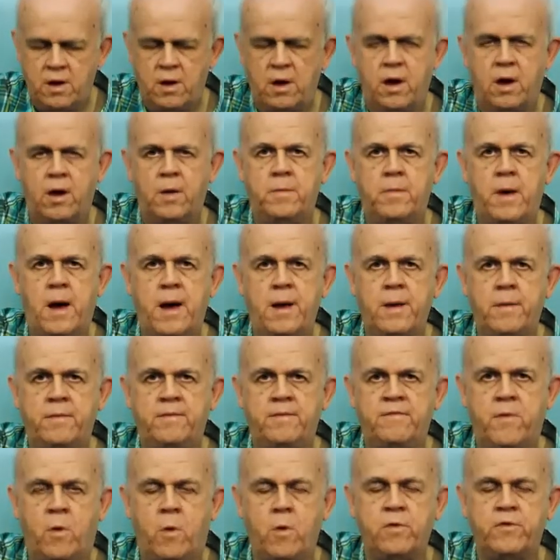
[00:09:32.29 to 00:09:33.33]

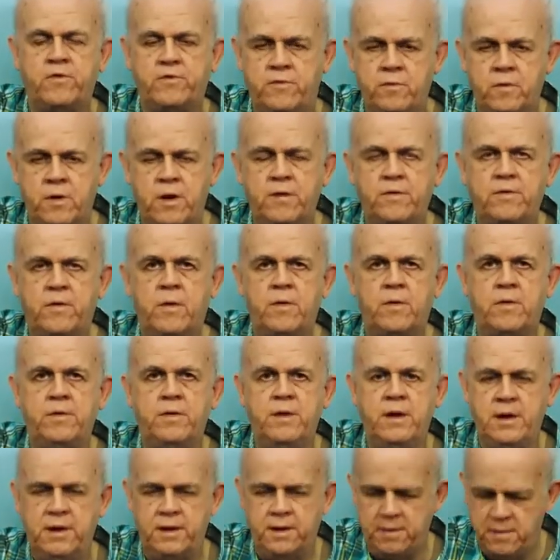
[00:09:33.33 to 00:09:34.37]
Bottom 4 strings on
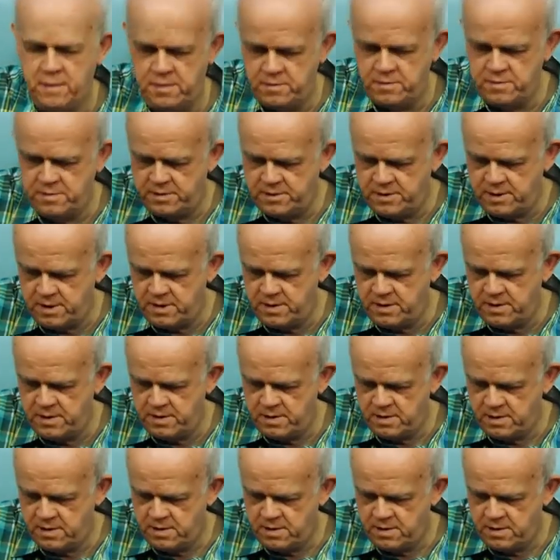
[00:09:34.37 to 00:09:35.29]
the D. Okay?